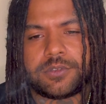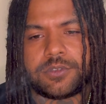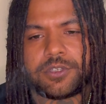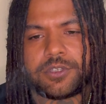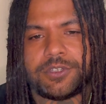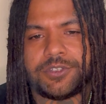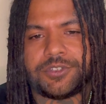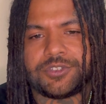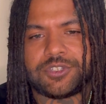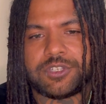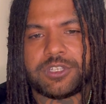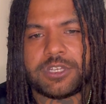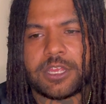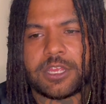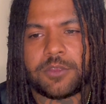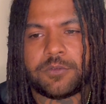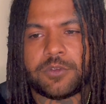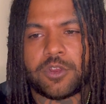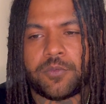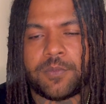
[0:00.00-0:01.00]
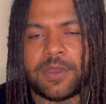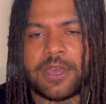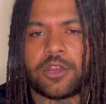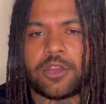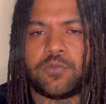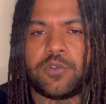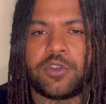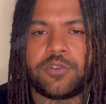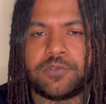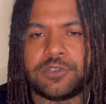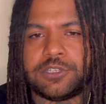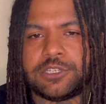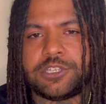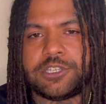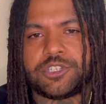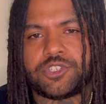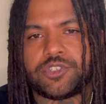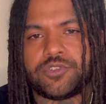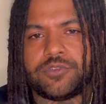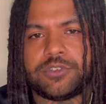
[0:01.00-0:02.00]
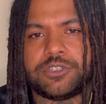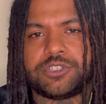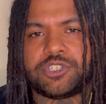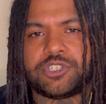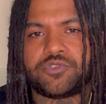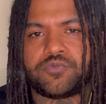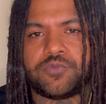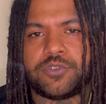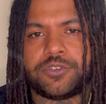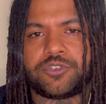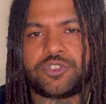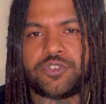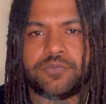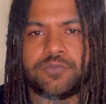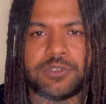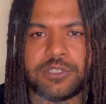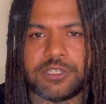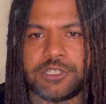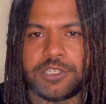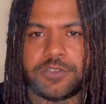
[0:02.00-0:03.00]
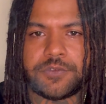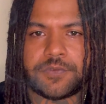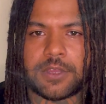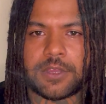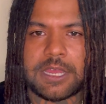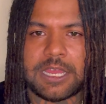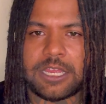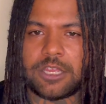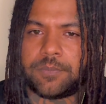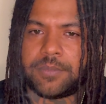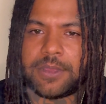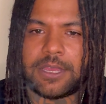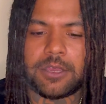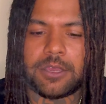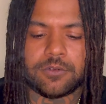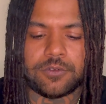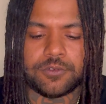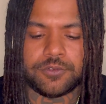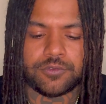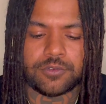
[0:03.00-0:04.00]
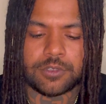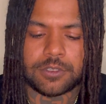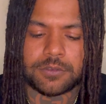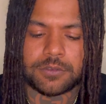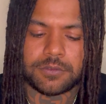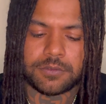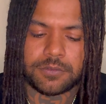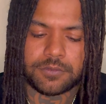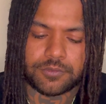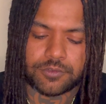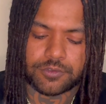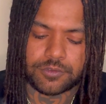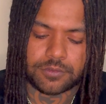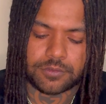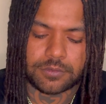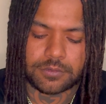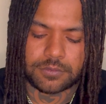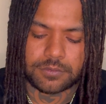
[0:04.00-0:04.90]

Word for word: Cause it ain't no matter what religion is, it's what you believe, a higher power. You know. So.